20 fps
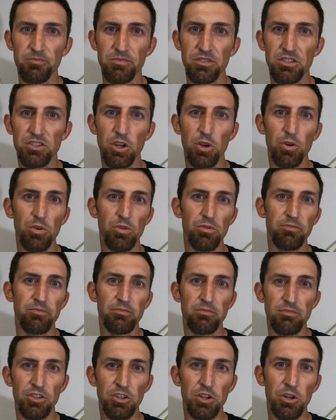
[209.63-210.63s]
so
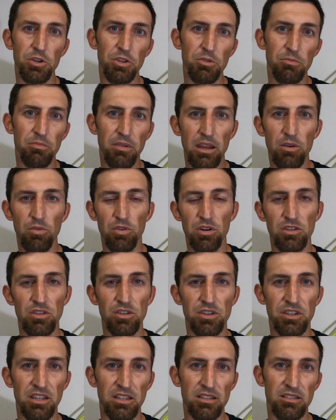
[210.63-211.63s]
you may want to
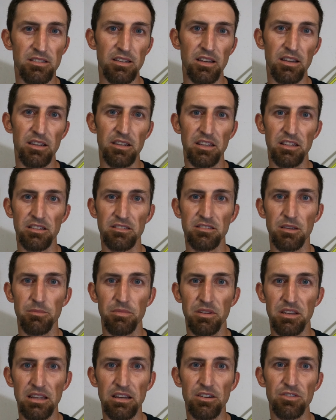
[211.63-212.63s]
look at getting
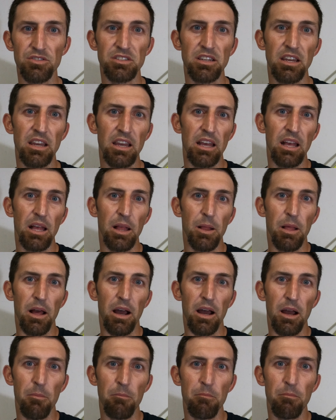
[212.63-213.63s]
something else.
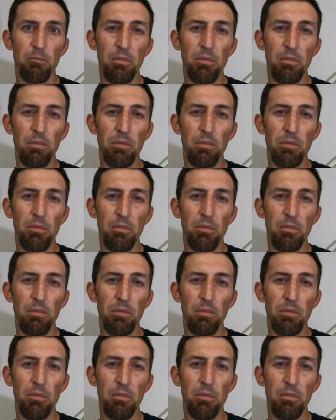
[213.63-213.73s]
That